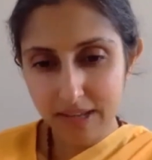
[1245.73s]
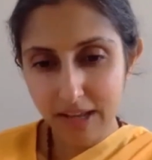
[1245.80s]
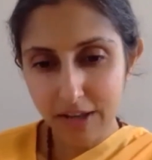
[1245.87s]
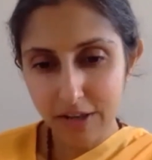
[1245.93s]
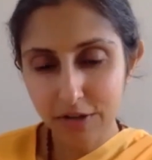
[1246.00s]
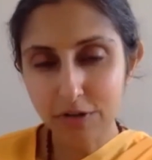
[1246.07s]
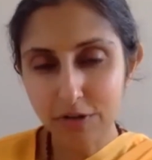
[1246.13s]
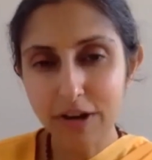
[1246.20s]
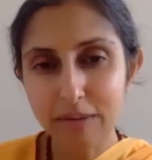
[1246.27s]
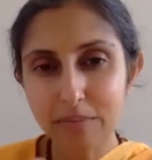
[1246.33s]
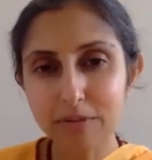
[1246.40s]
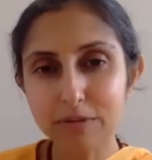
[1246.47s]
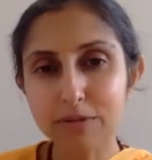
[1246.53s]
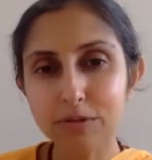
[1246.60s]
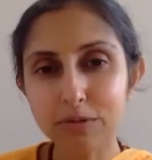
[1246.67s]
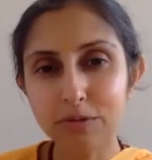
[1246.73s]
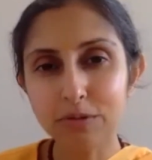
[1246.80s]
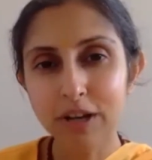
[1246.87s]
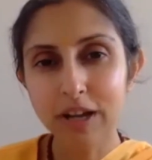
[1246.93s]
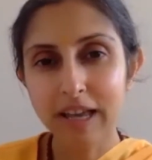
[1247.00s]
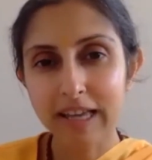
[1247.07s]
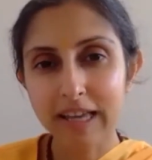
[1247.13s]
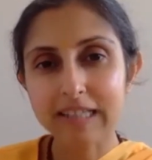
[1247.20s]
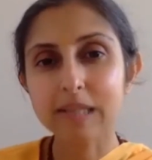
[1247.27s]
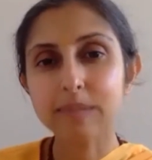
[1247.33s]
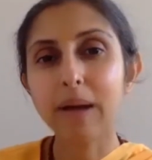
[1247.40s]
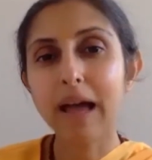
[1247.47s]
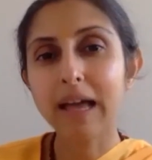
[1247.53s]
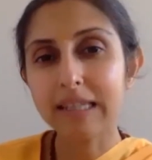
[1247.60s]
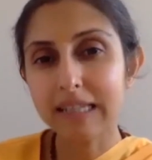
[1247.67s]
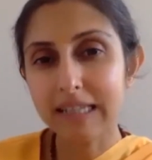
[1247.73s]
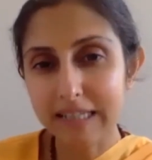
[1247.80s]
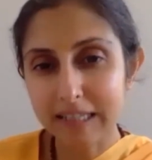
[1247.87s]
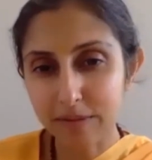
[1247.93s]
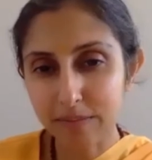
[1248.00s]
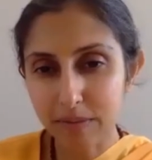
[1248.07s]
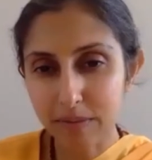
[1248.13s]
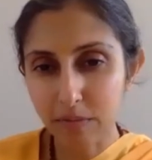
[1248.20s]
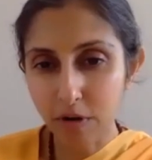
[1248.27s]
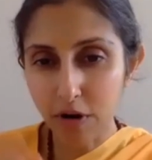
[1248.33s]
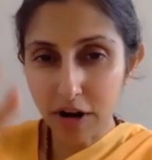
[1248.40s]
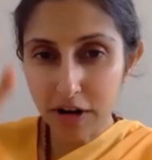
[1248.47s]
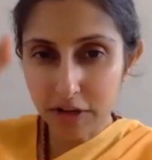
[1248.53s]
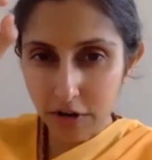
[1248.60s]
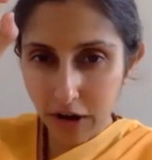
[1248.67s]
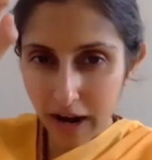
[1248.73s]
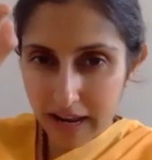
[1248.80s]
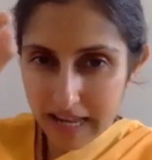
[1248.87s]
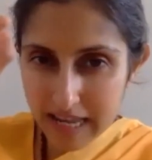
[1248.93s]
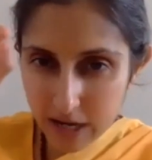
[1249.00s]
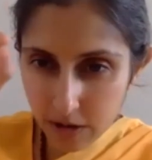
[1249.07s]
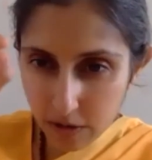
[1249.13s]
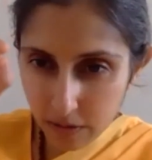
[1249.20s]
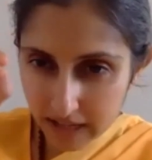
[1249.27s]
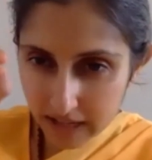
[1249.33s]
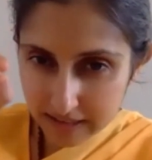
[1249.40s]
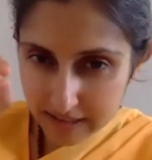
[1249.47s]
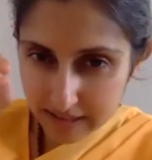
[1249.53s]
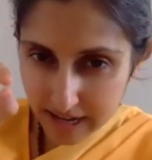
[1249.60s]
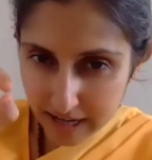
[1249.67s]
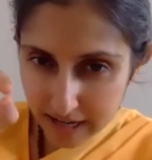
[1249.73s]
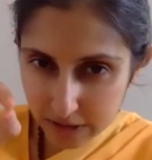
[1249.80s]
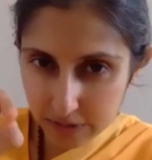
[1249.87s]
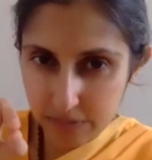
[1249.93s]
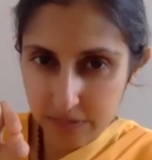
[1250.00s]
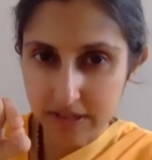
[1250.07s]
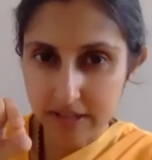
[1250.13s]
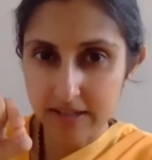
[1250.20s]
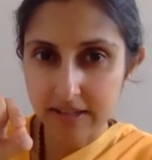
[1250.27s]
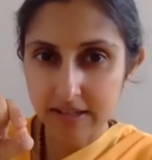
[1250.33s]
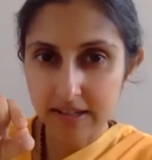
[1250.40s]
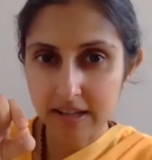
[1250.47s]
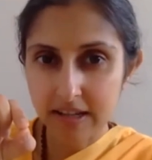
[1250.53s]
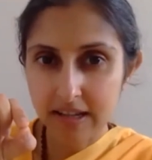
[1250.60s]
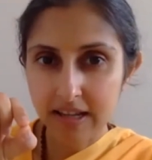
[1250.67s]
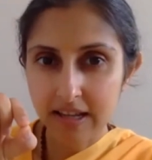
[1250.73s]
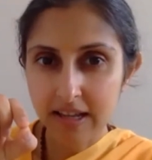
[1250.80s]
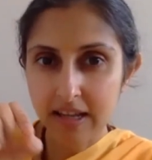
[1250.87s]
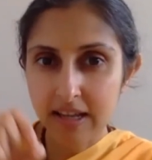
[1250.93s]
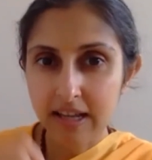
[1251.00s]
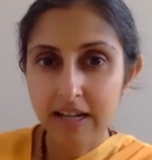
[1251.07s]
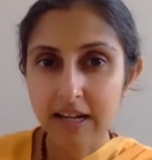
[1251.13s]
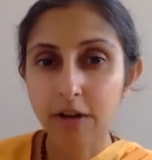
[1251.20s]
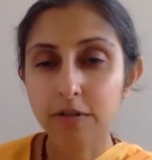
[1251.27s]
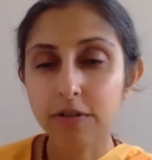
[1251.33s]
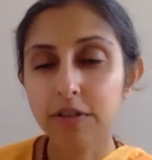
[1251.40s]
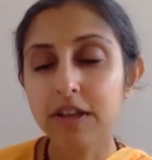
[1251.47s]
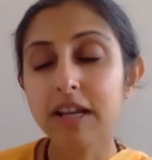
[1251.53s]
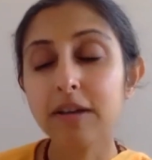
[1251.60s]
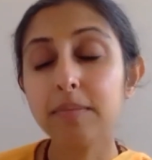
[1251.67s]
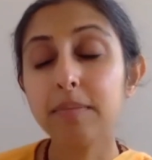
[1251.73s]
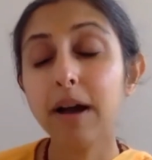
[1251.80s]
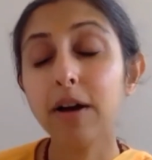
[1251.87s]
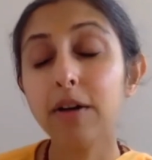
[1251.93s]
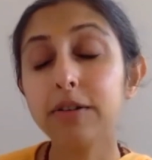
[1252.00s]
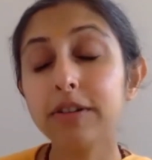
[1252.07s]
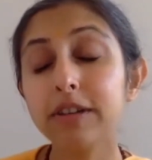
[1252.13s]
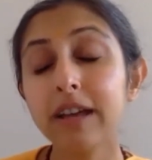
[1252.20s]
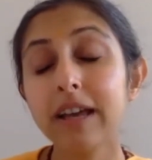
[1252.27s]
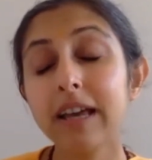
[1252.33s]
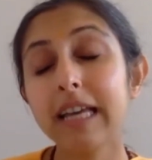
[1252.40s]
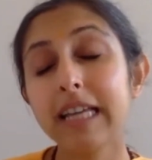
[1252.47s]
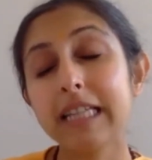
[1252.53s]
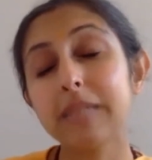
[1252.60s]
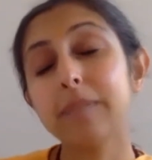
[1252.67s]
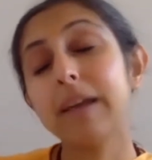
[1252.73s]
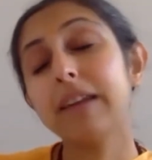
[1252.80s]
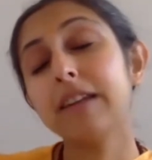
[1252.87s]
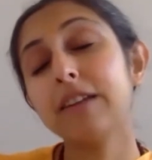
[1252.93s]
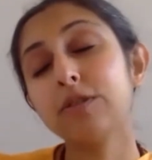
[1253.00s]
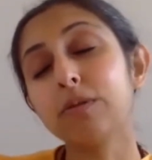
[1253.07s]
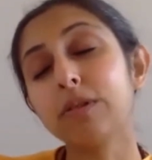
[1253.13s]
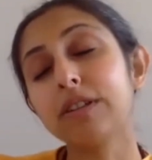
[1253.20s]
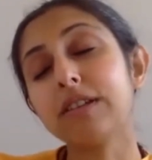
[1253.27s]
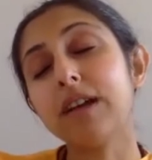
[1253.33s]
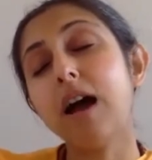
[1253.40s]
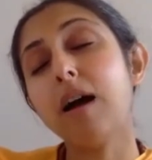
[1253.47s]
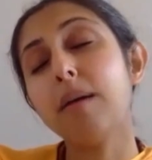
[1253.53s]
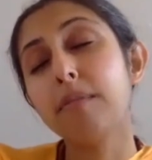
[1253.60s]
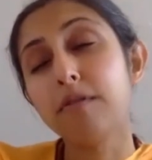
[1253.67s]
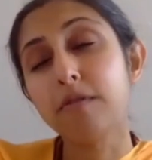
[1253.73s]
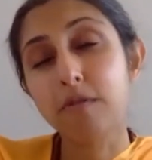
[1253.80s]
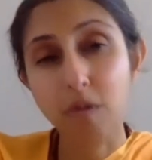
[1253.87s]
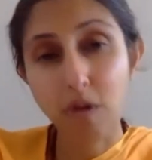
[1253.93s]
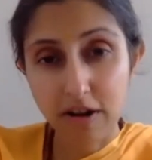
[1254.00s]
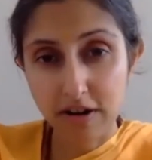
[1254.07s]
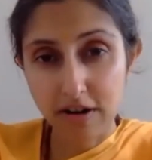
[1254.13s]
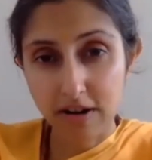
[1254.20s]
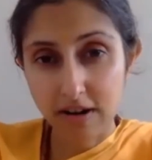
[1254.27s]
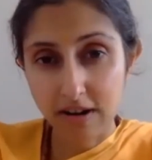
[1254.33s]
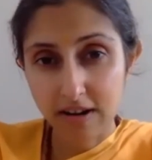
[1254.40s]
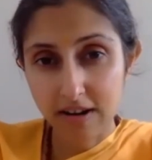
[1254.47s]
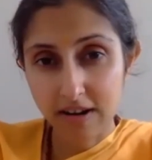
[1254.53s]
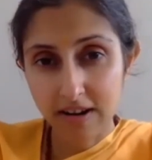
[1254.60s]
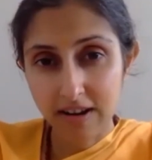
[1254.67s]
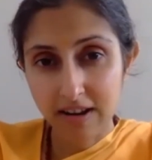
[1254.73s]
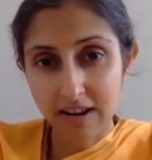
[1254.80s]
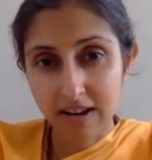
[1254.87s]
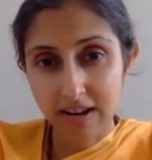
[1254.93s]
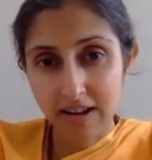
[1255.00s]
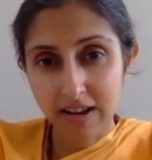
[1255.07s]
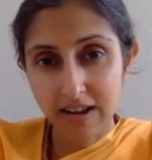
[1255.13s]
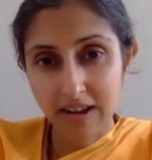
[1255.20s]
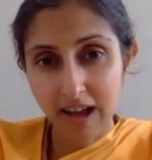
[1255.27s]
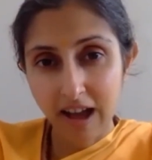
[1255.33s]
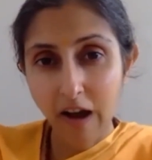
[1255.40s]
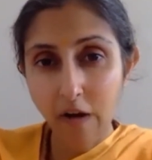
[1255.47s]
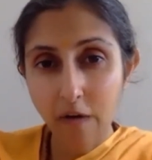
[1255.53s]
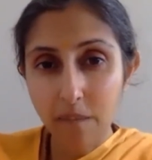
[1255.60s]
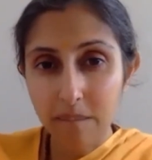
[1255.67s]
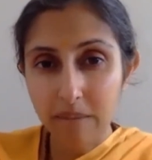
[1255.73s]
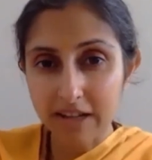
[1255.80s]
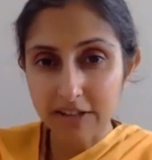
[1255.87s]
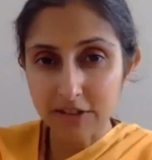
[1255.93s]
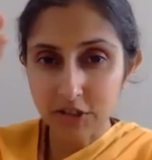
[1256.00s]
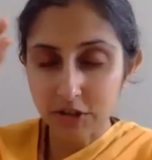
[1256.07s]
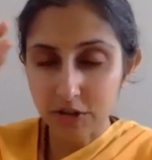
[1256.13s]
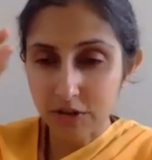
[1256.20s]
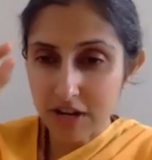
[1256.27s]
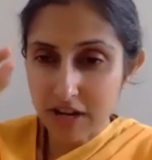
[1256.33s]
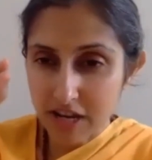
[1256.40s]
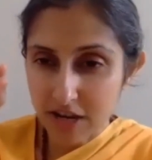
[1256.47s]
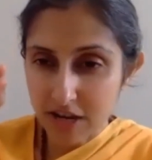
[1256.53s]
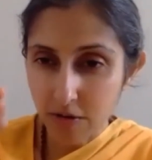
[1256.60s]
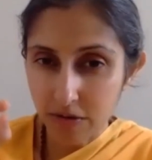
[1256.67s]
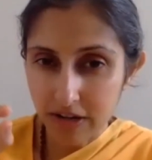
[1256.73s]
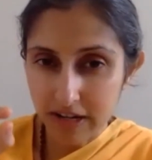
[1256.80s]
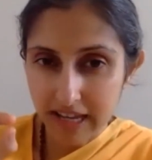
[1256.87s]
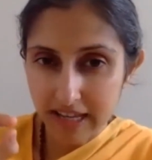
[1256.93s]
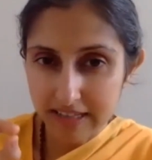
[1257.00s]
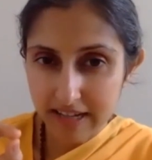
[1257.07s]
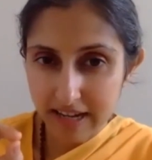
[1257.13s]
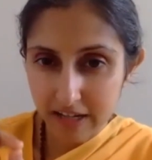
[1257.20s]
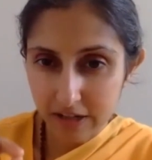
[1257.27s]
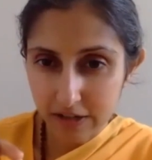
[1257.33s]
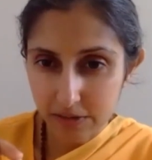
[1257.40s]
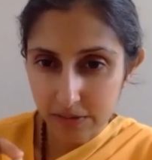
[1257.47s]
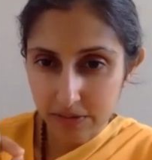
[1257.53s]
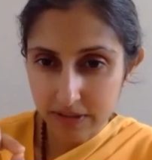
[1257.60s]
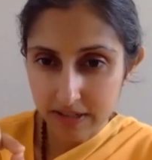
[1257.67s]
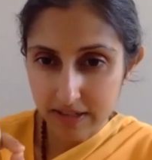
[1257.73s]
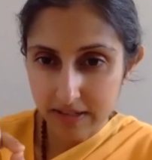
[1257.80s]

you're able to expand a little bit more and your ego gets diluted. Now think about expanding to a tub of water. How much your ego will get diluted.